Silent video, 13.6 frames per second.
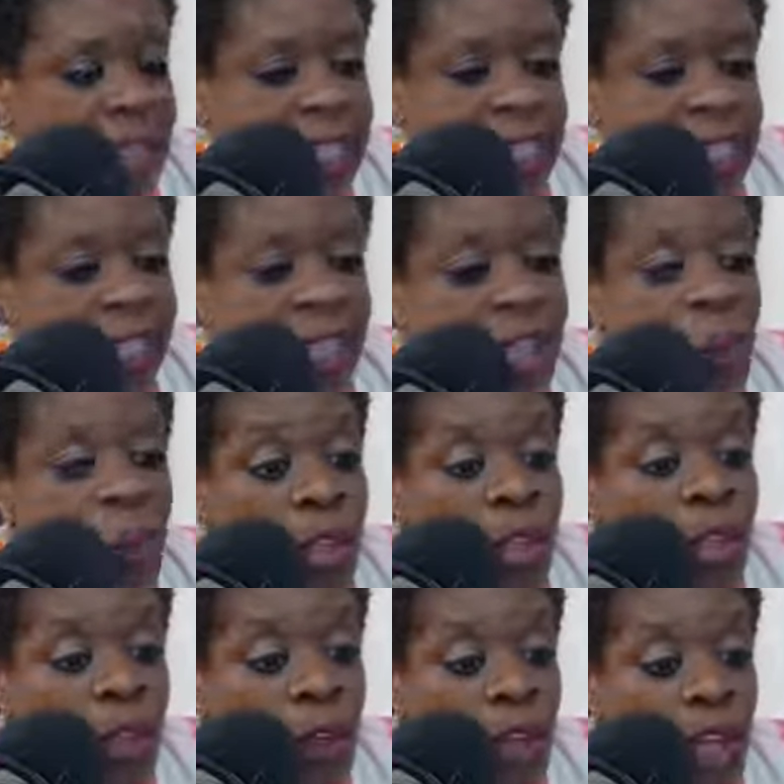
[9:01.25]
and he didn't know what it
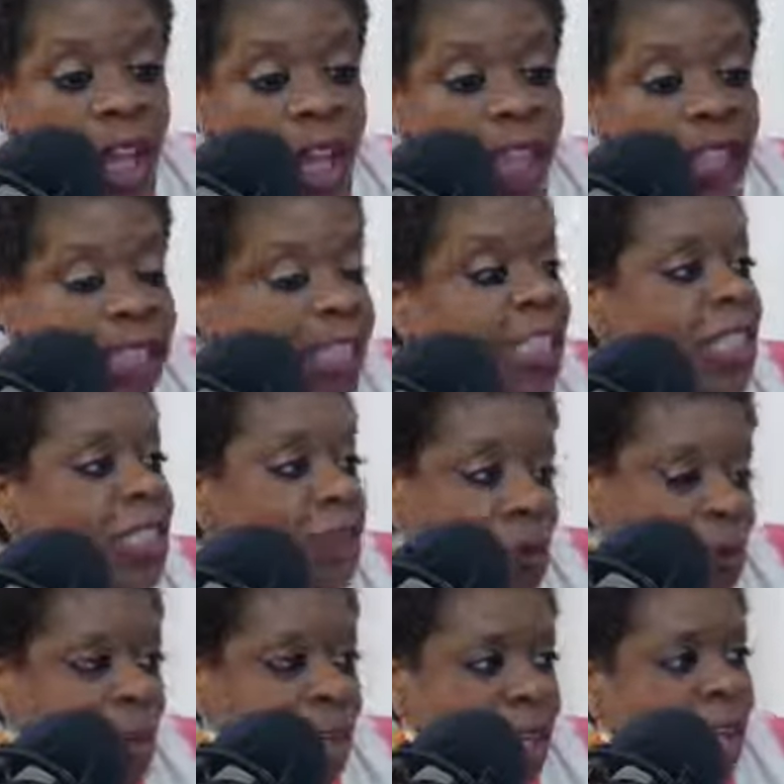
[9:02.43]
looked like until he saw
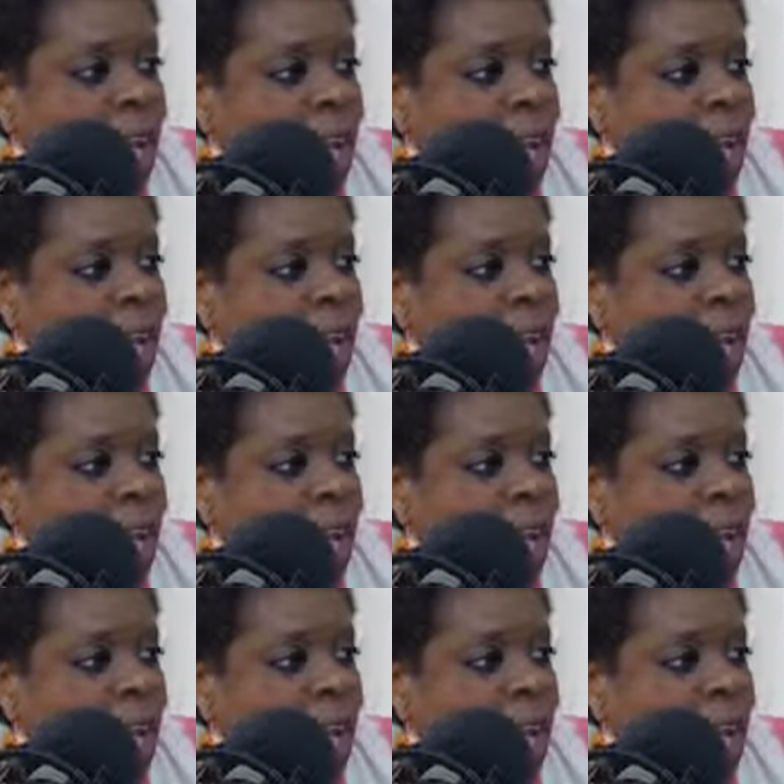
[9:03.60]
what it looked